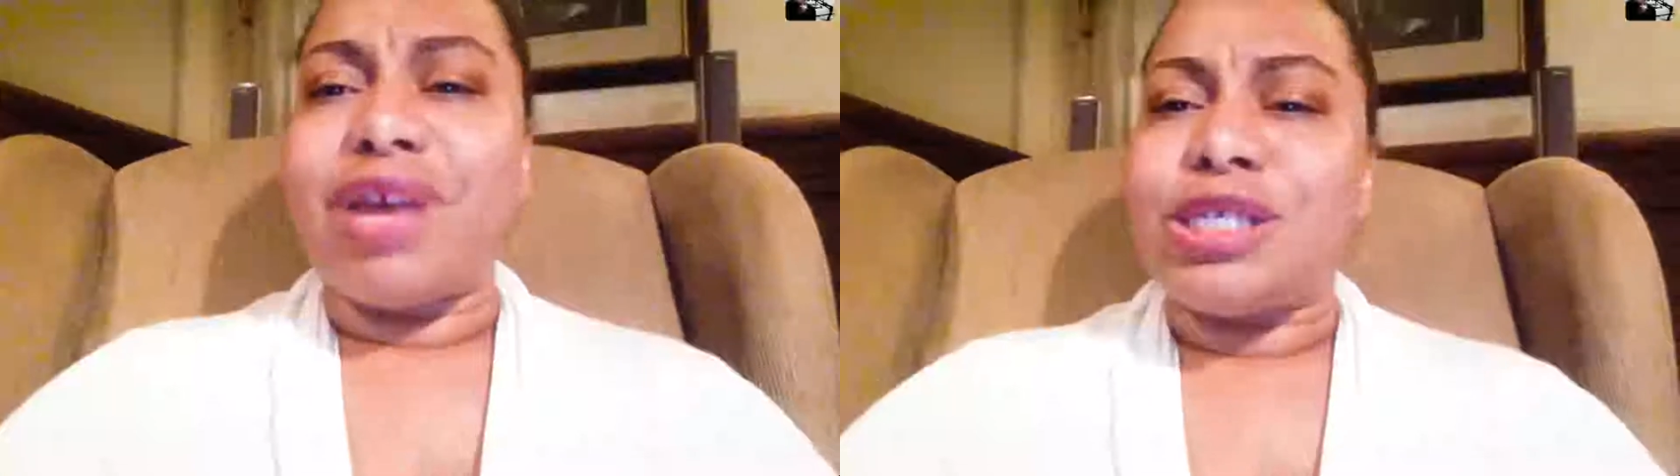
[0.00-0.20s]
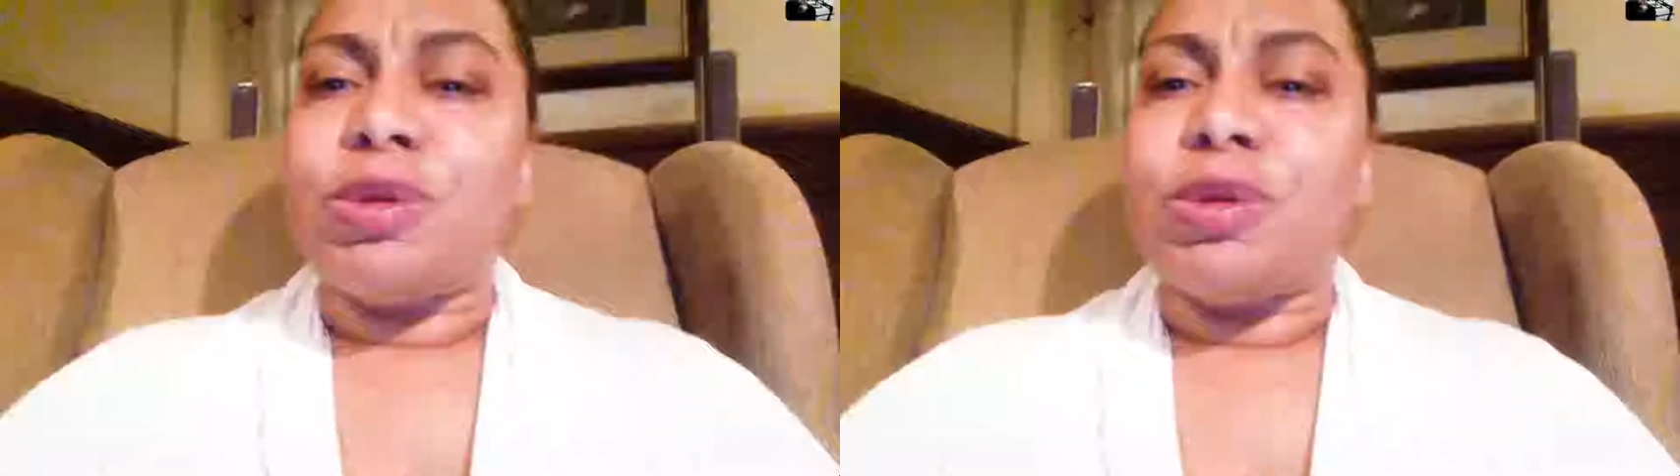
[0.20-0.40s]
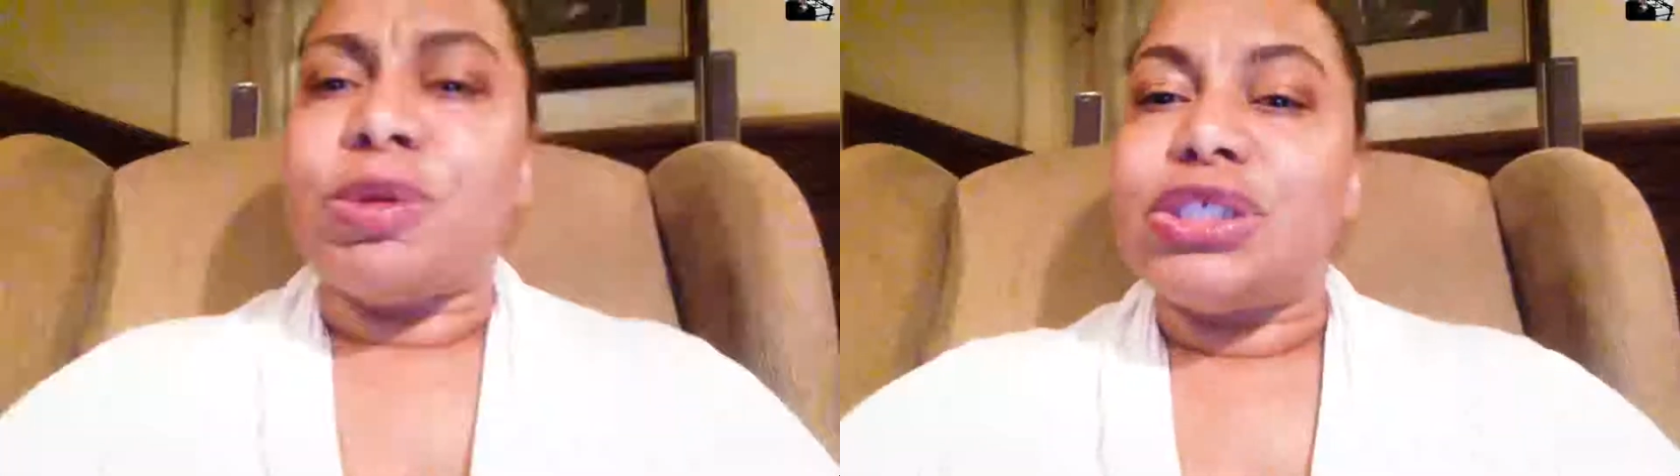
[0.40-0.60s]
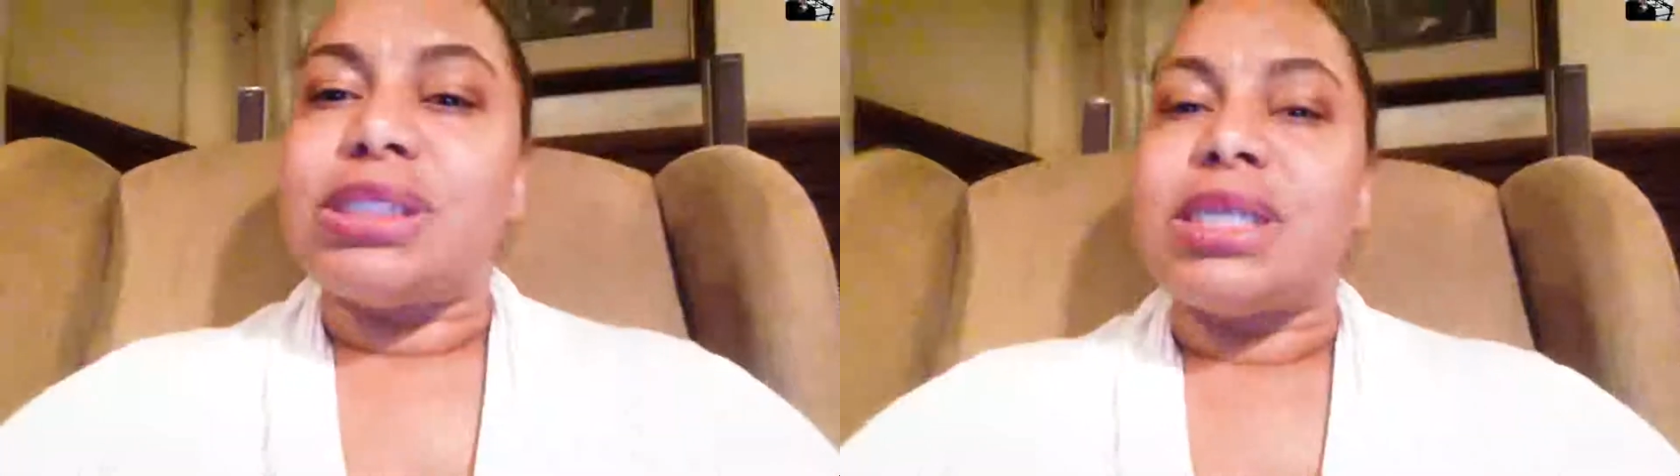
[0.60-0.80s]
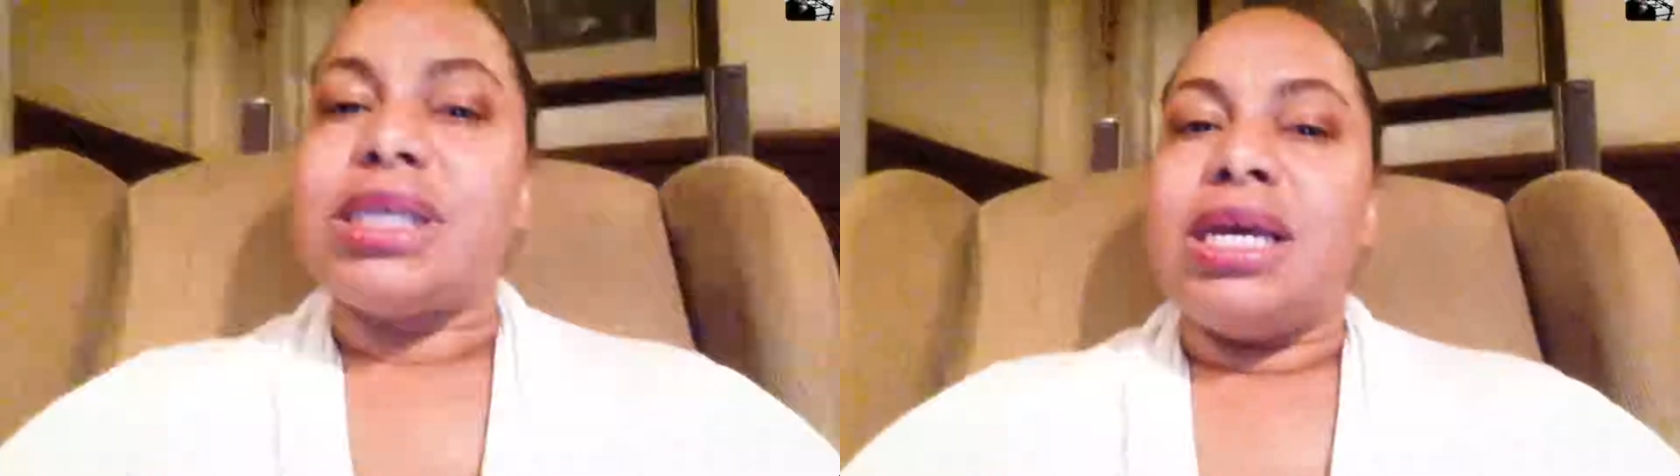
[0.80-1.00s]
but just
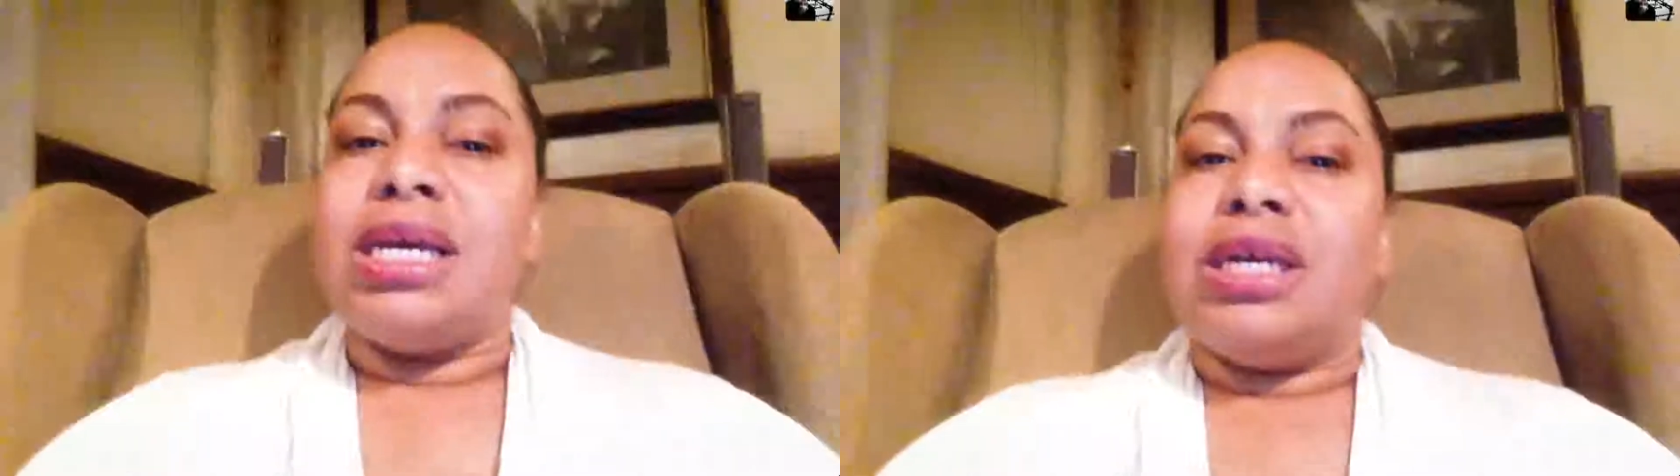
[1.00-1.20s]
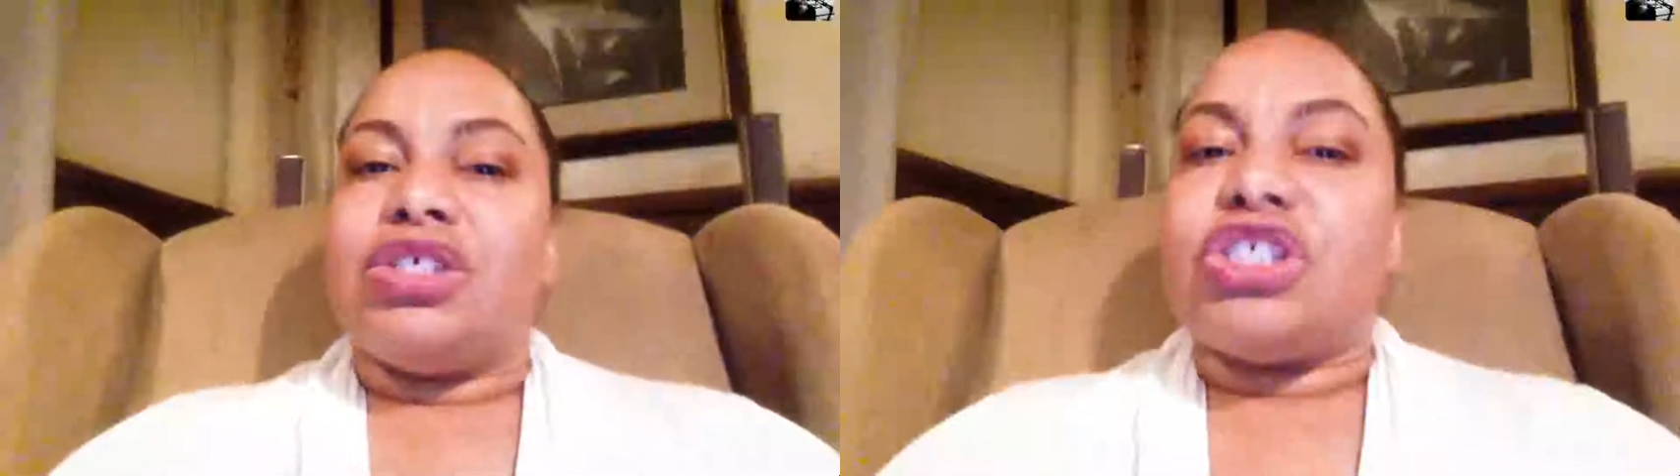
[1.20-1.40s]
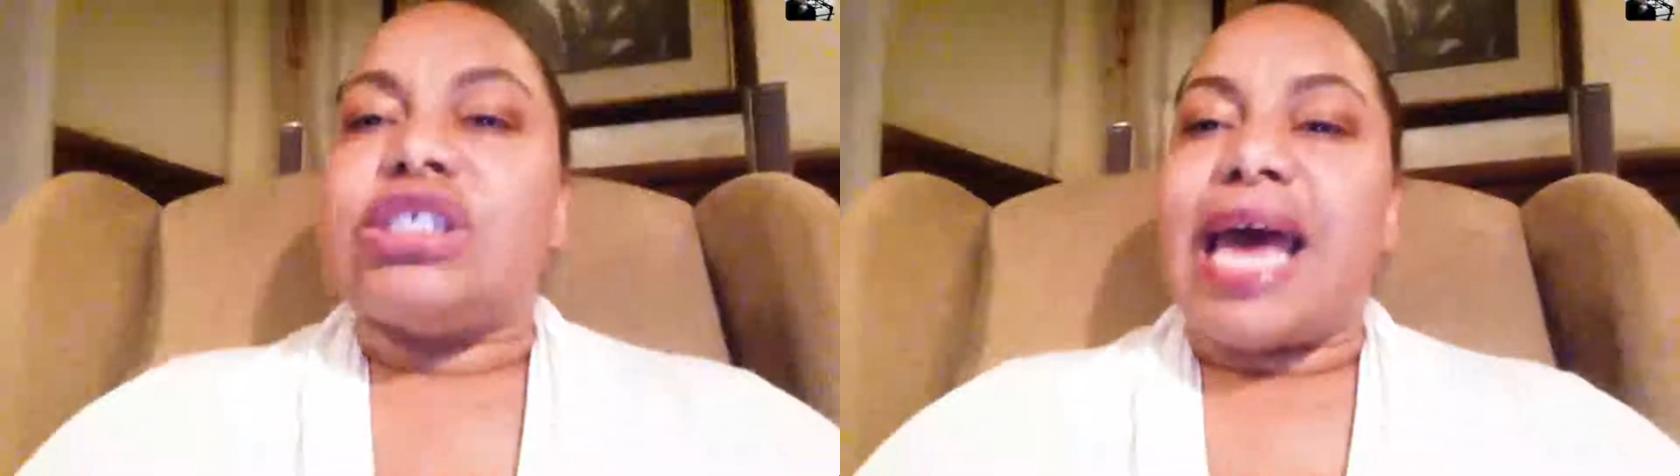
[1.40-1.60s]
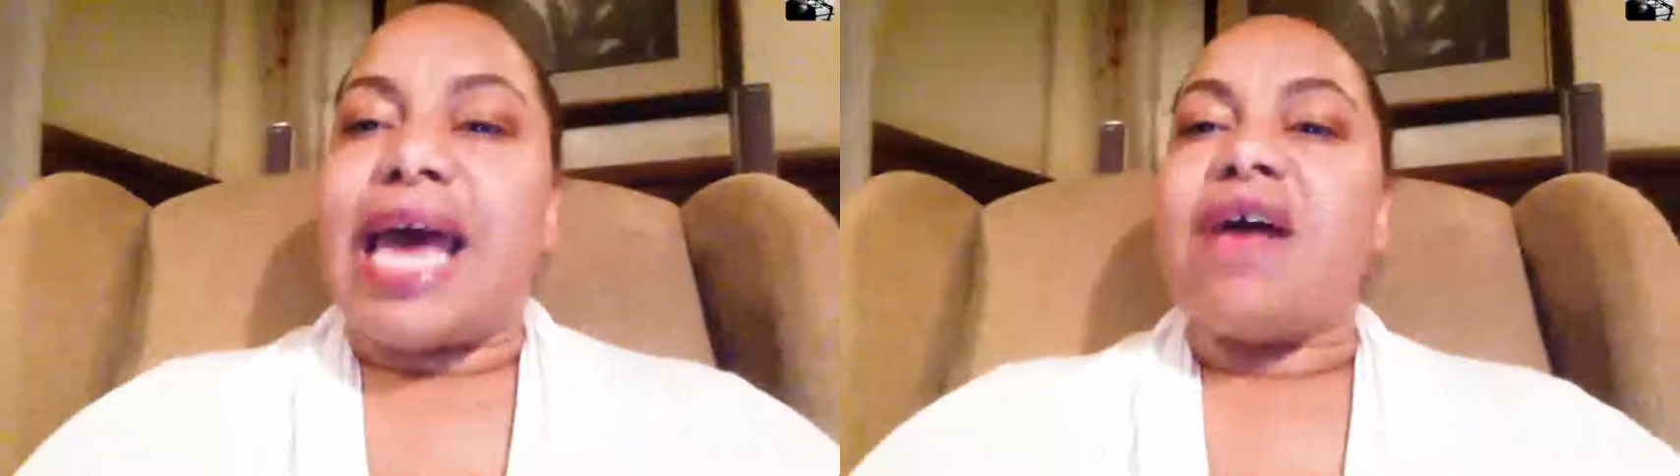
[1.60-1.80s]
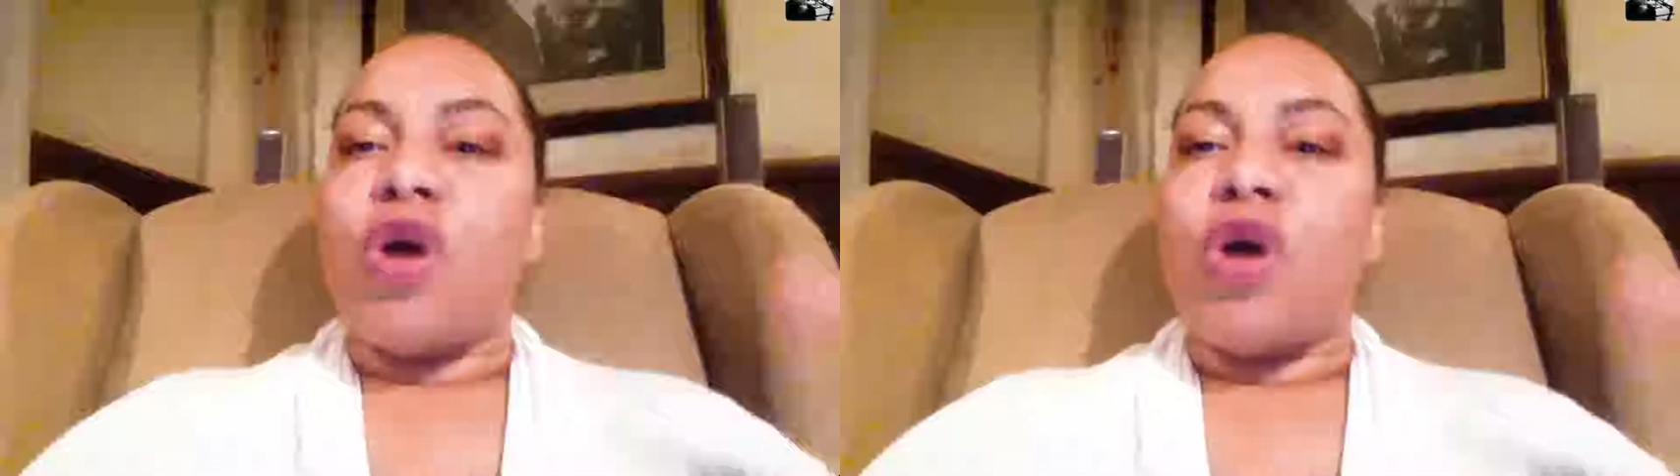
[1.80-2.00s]
to have